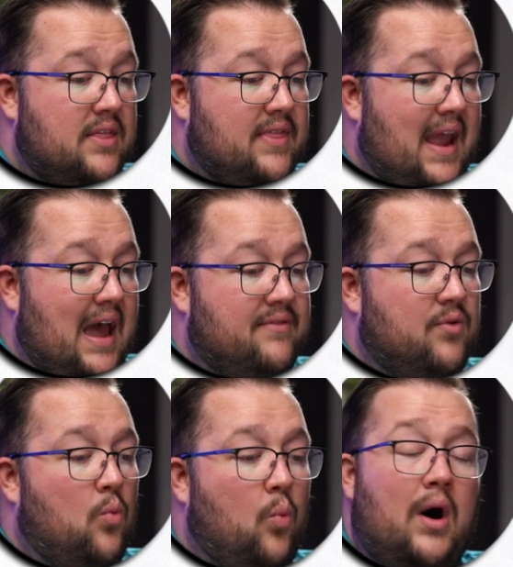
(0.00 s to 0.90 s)
they have
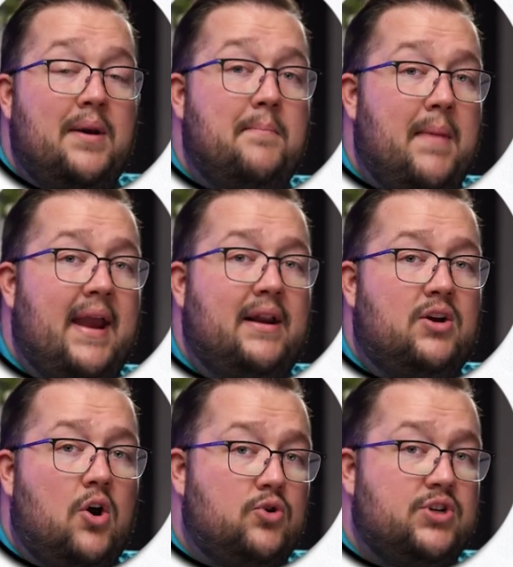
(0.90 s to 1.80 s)
one main
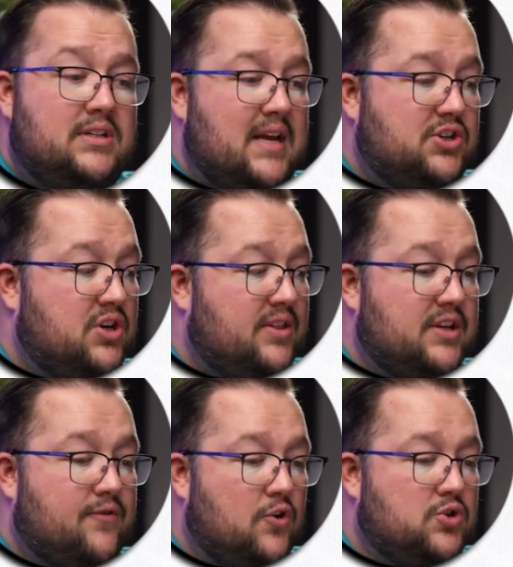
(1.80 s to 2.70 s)
coaching session in
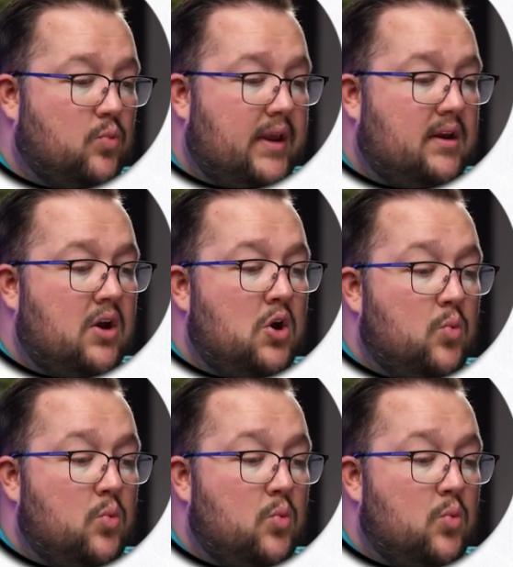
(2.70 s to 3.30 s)
this first week,